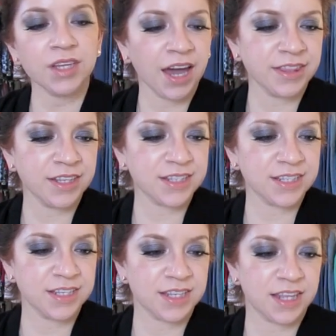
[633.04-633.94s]
and this
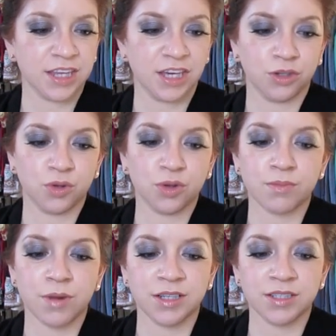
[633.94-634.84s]
is the
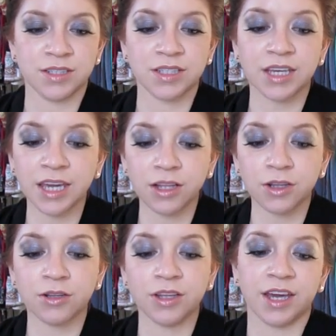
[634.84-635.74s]
Uvb
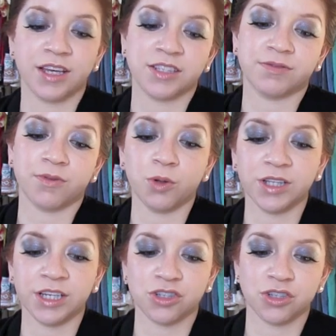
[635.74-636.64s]
Tingle
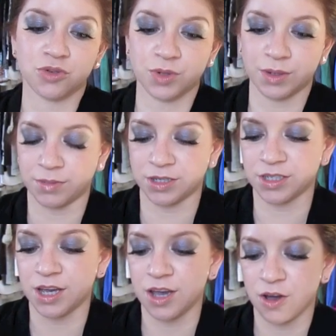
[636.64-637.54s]
Exfoliate
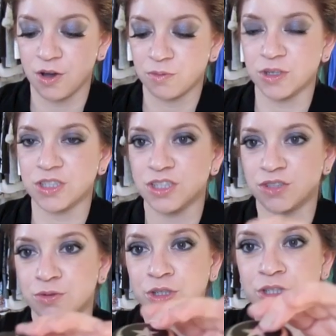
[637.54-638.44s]
Treatment, which
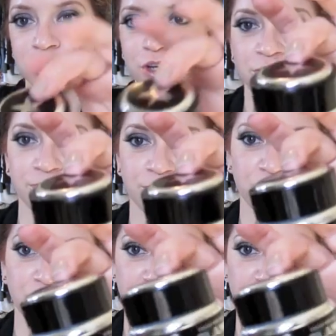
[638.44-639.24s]
is really good for